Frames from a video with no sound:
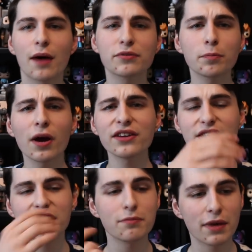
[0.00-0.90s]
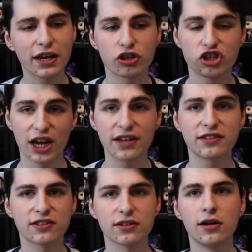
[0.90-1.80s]
I'm surprised they didn't make a
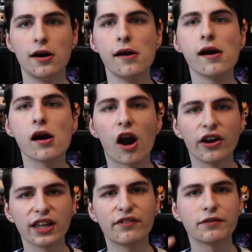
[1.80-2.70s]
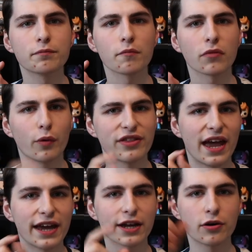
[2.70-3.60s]
Chase 11 with
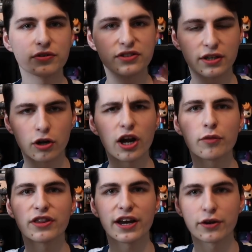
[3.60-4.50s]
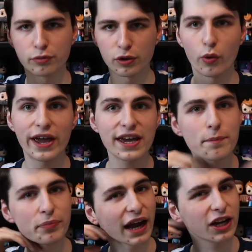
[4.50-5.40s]
Eggos, or not with Eggos, with
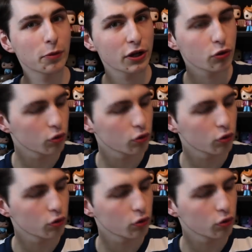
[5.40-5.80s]
Wig. That could have been